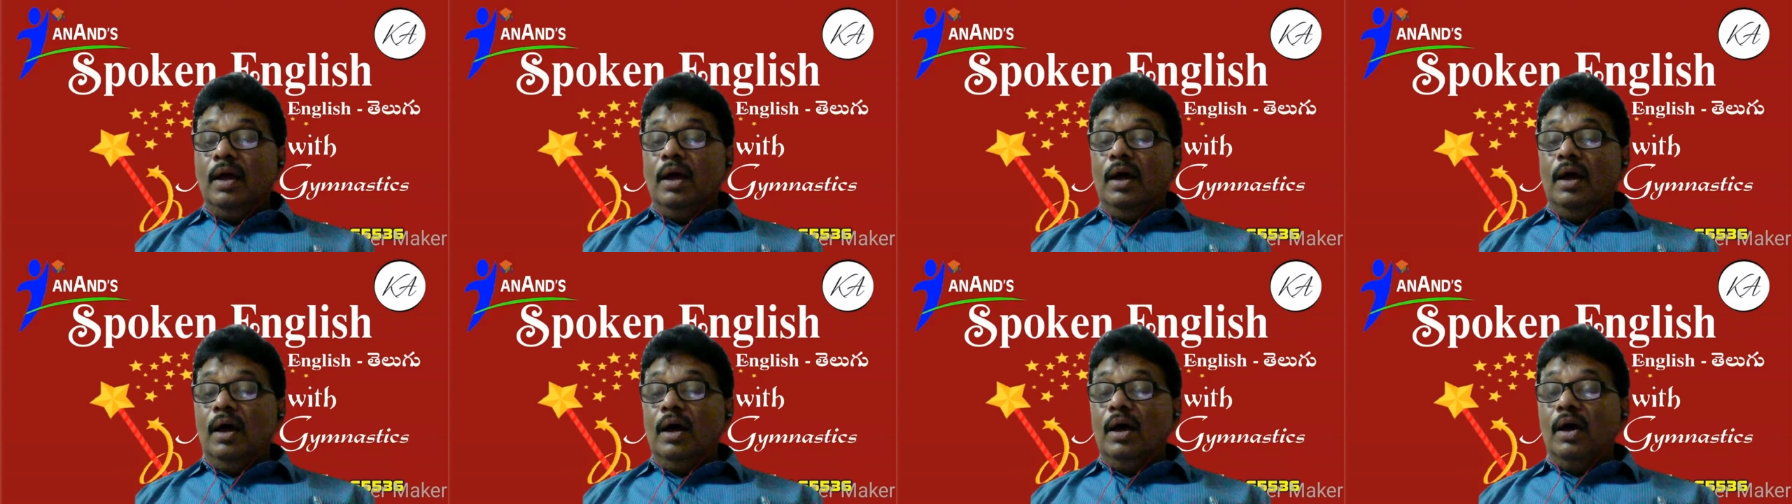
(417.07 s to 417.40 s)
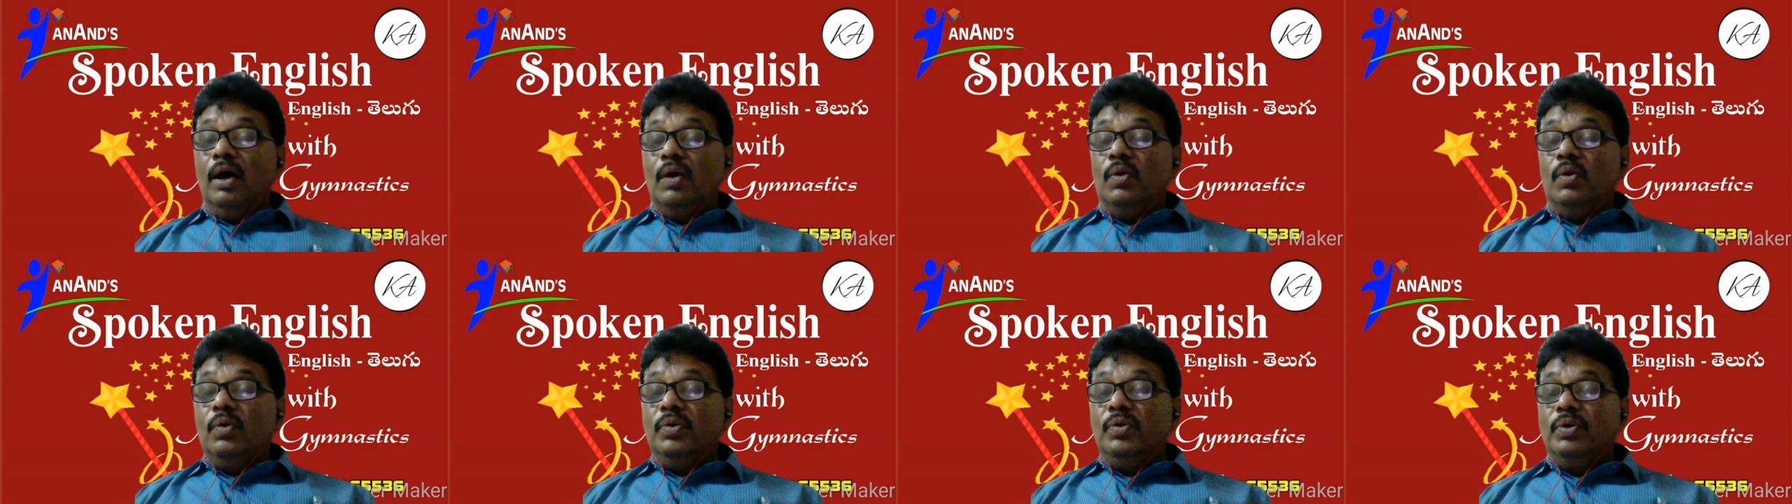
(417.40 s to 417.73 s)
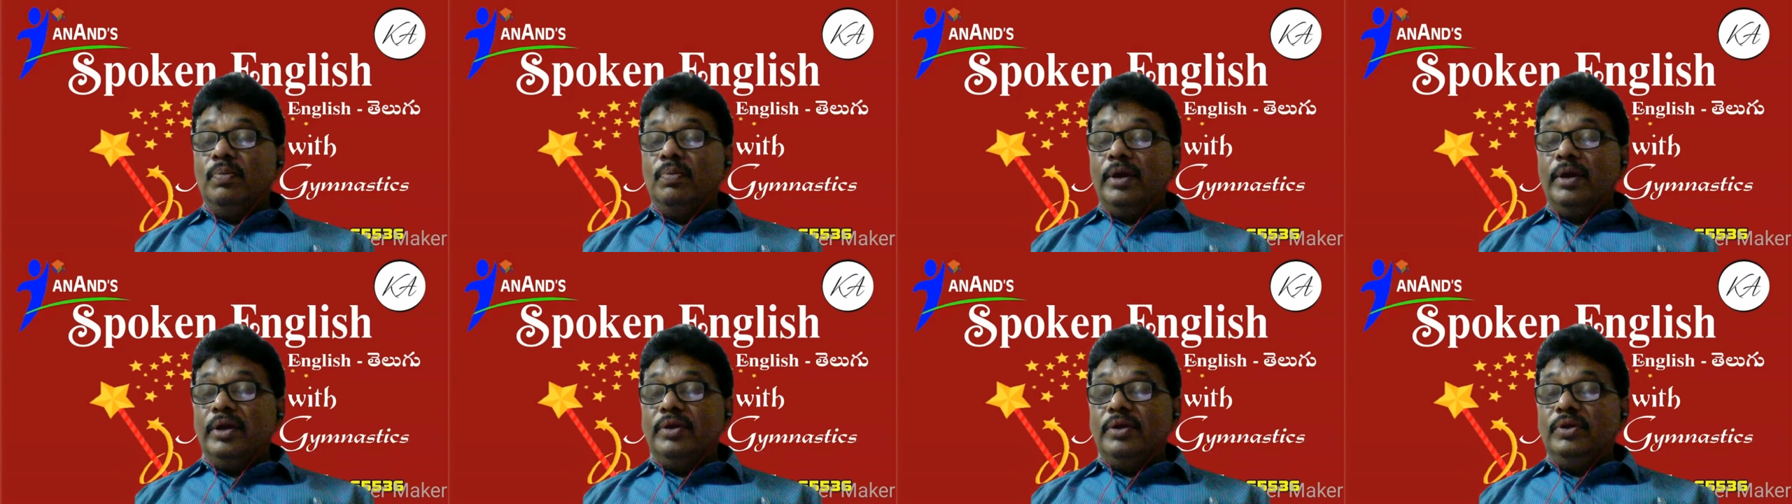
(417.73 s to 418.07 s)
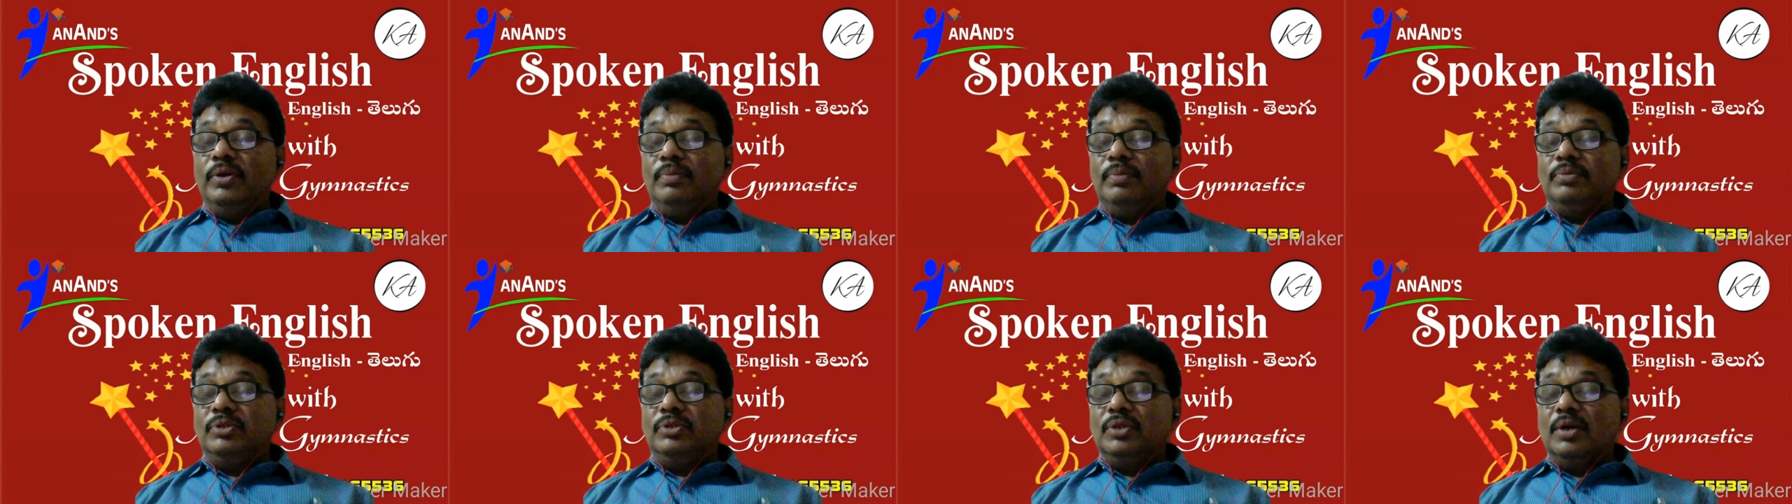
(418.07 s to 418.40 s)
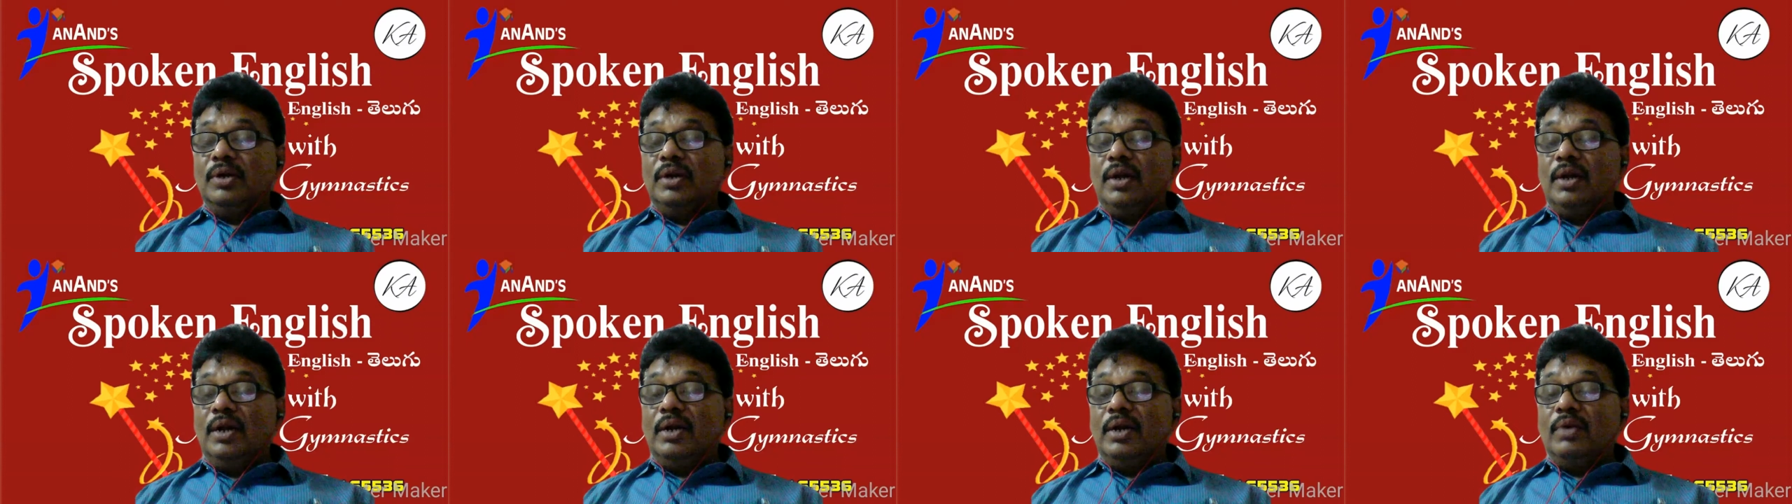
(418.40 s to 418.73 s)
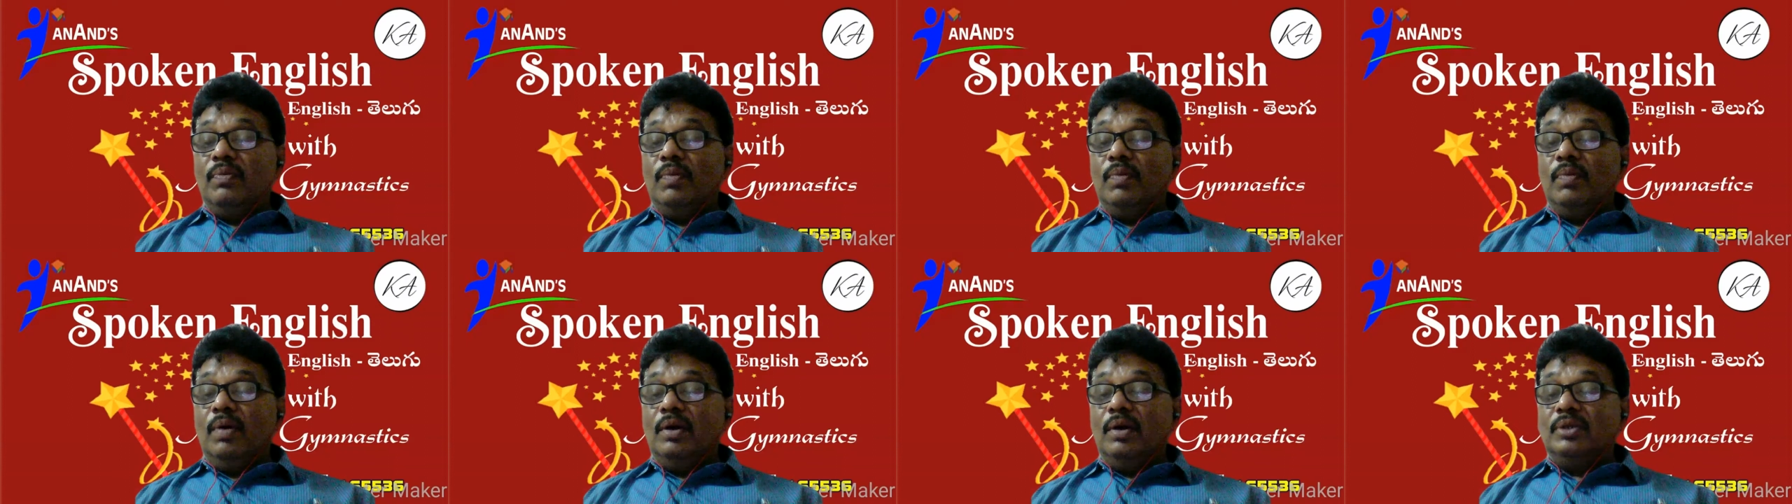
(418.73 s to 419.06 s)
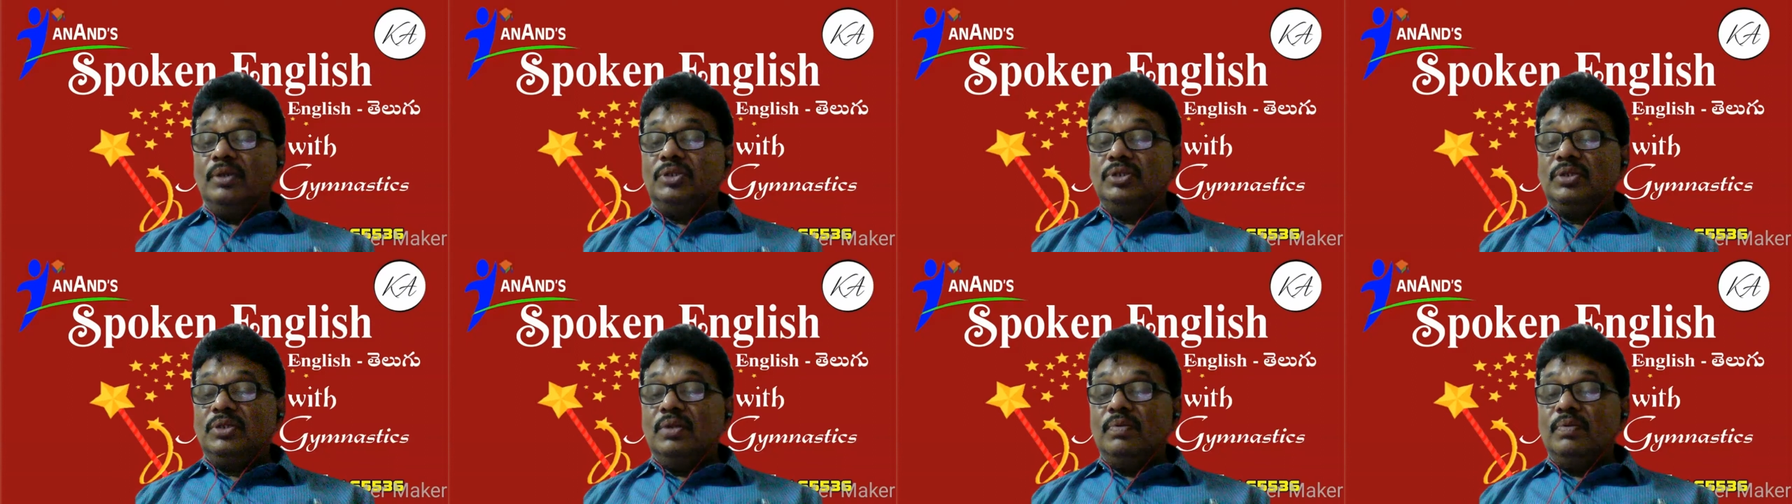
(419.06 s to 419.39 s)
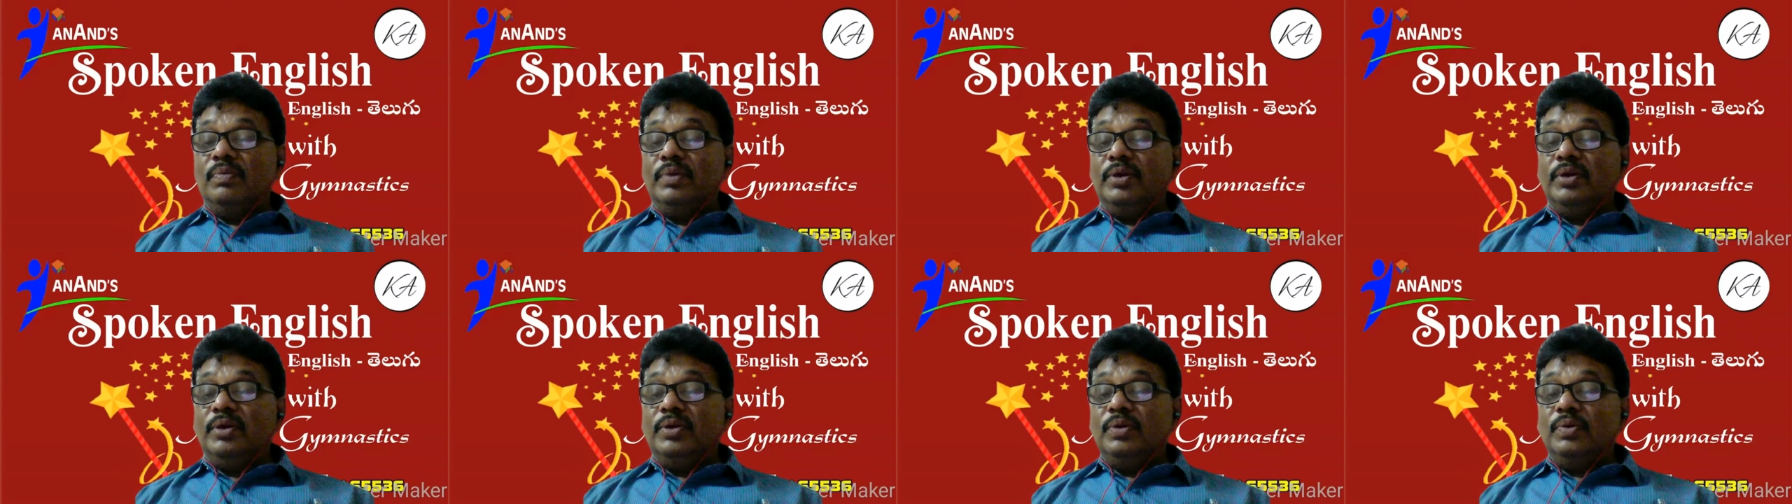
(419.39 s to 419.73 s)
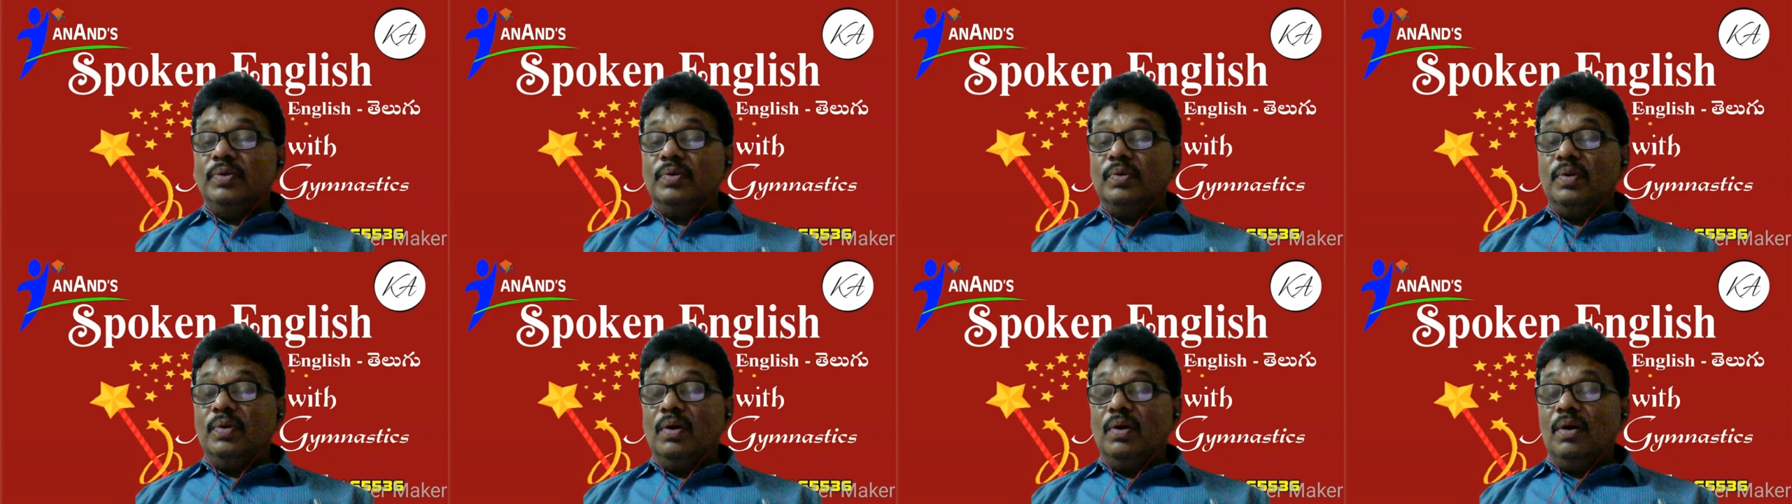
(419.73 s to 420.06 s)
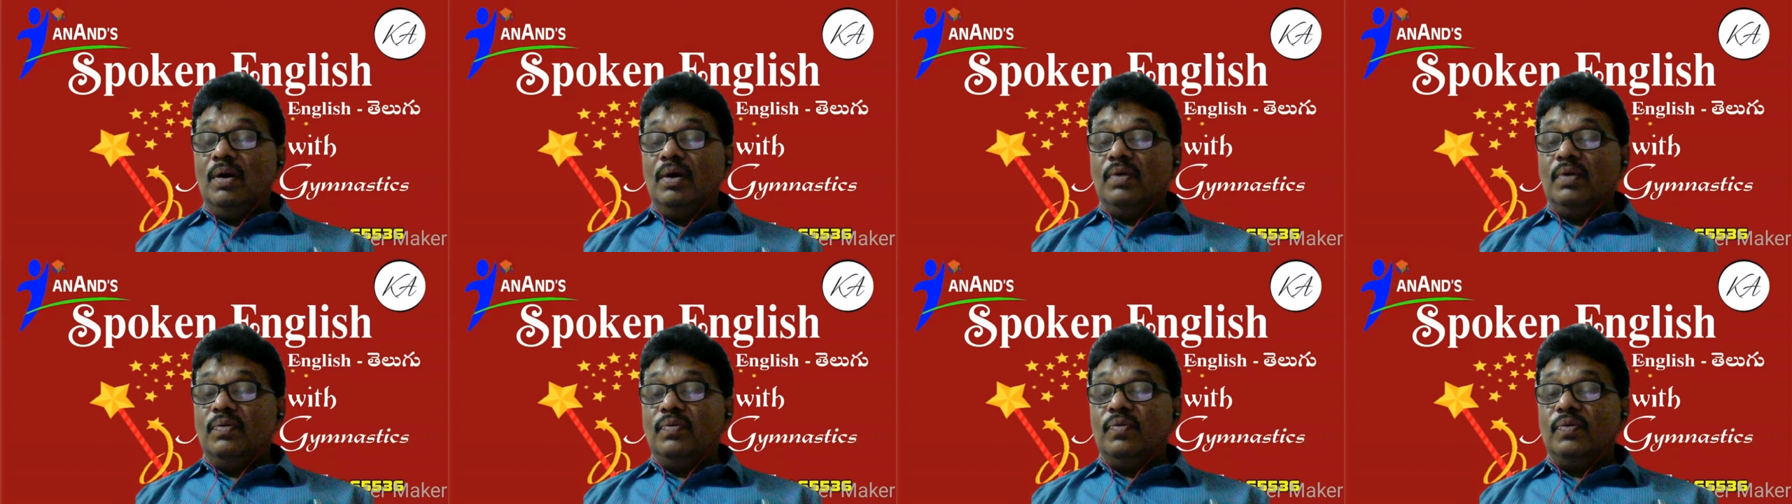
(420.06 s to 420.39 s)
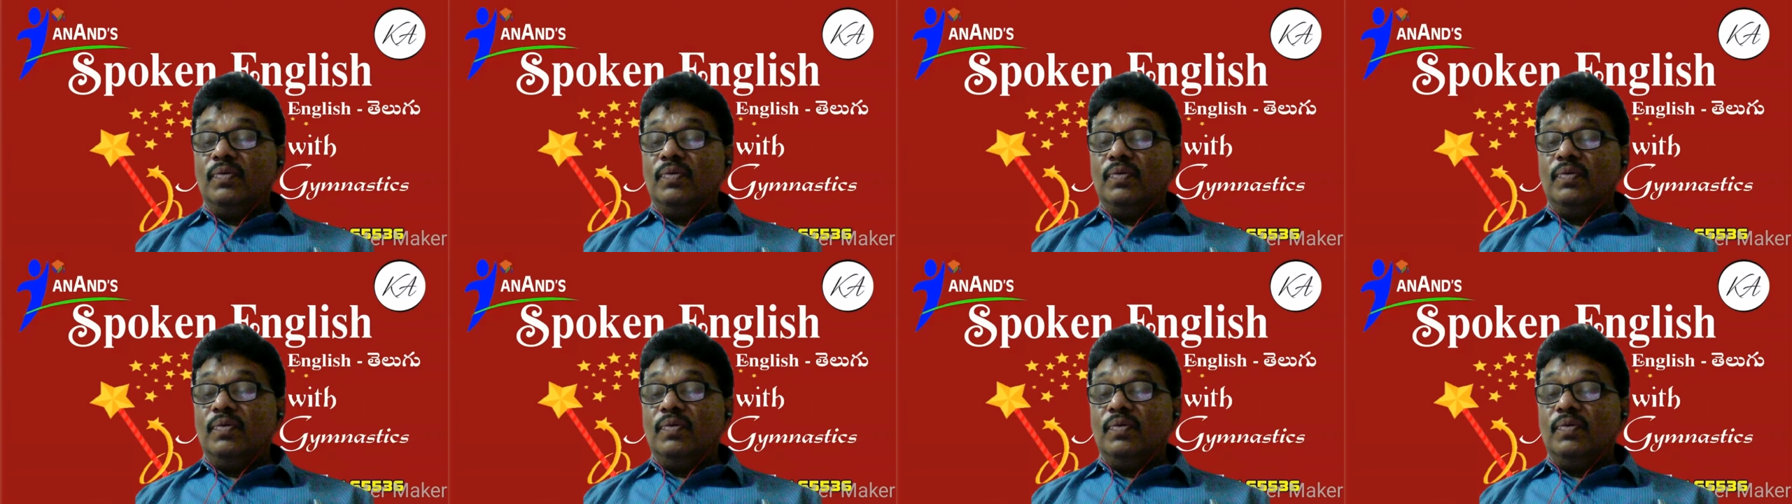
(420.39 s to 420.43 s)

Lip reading: Go to my YouTube channel and watch the video of